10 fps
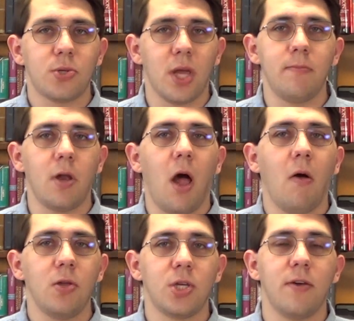some
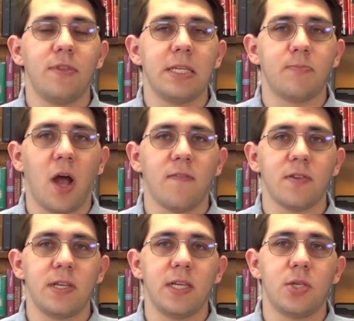knowledge of these
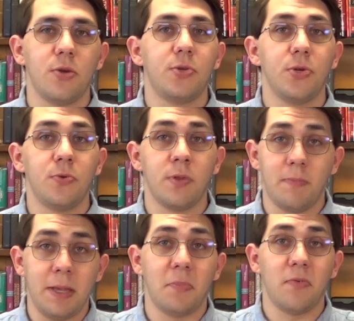prophecies due to the
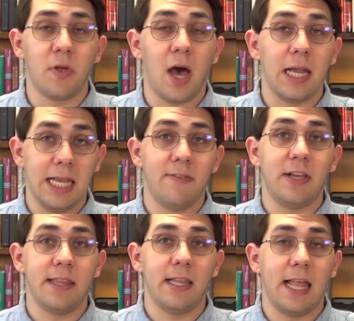people of God
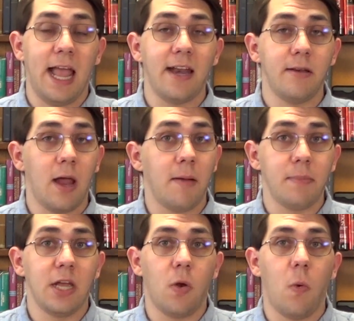living in the land and not
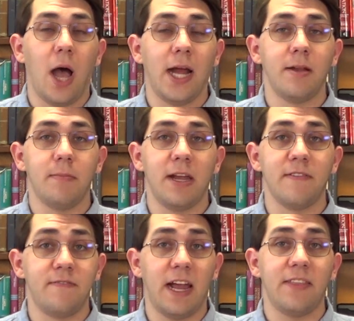being quiet and being
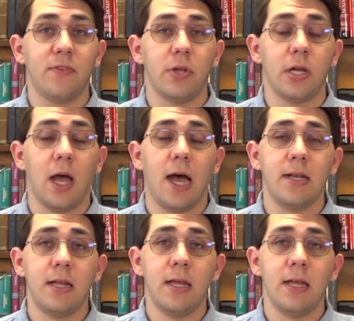faithful to God.